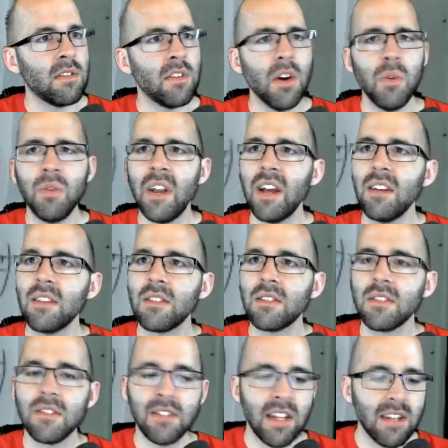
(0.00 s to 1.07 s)

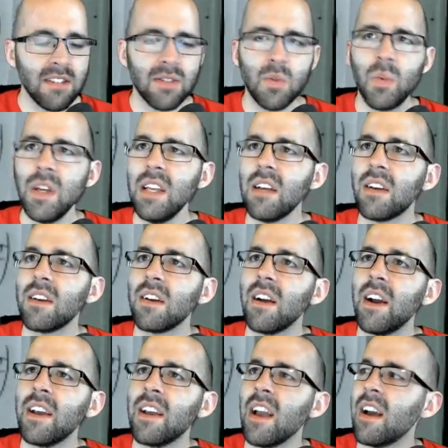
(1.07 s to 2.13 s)
next week,
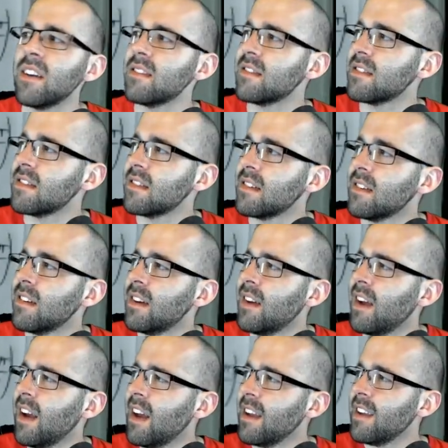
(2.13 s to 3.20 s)
I guess.
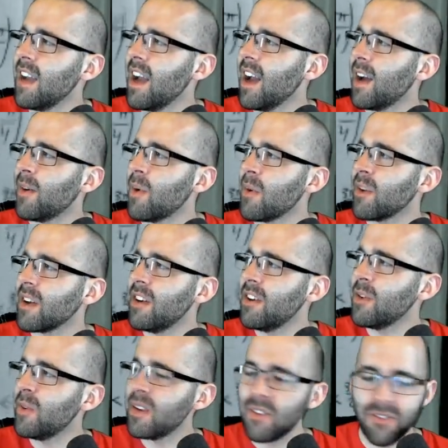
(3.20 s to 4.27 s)
Yeah, what we're going to
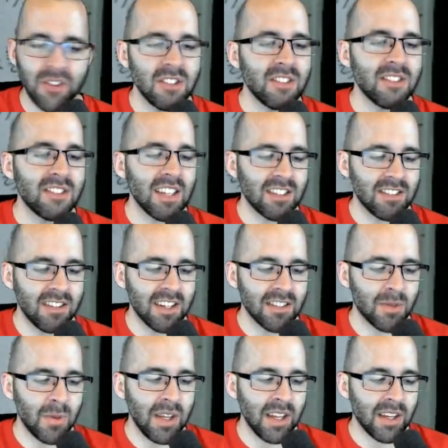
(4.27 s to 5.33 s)
do when we finish the section
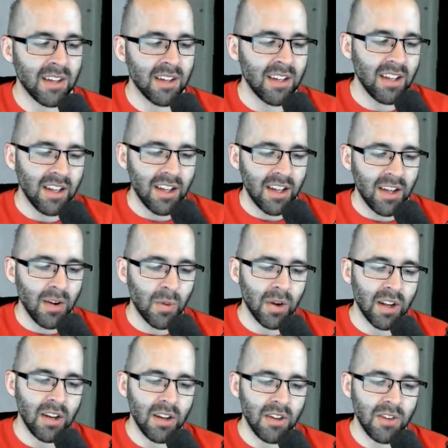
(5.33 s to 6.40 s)
next week, we're
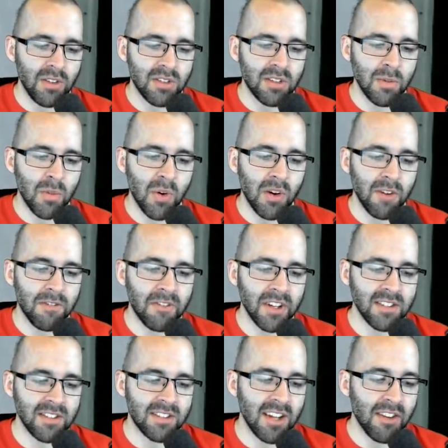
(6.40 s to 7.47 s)
going to do some more
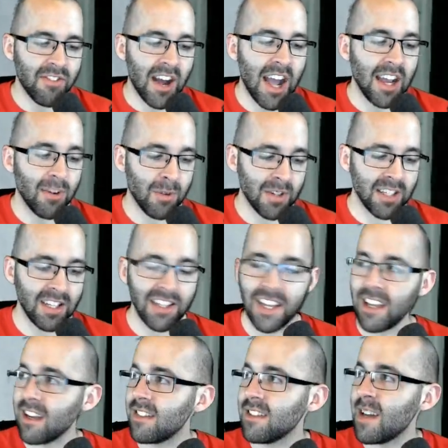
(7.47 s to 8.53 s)
fun stuff. I really
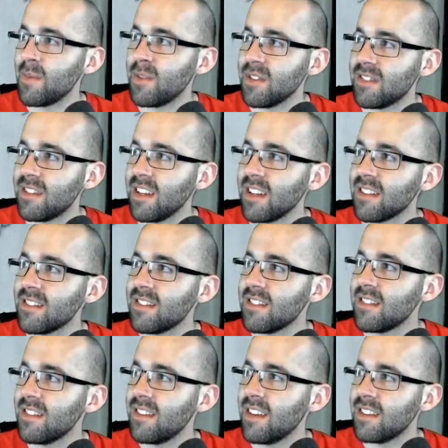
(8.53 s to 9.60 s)
like example 6.
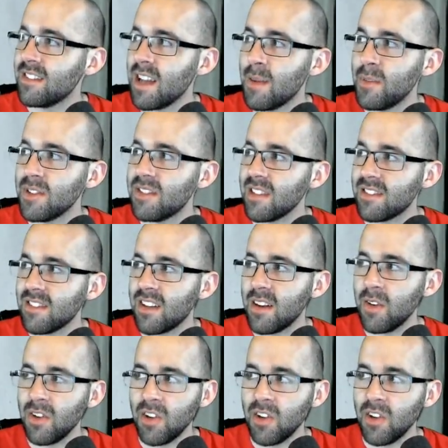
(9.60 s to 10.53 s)
Example 6 is going to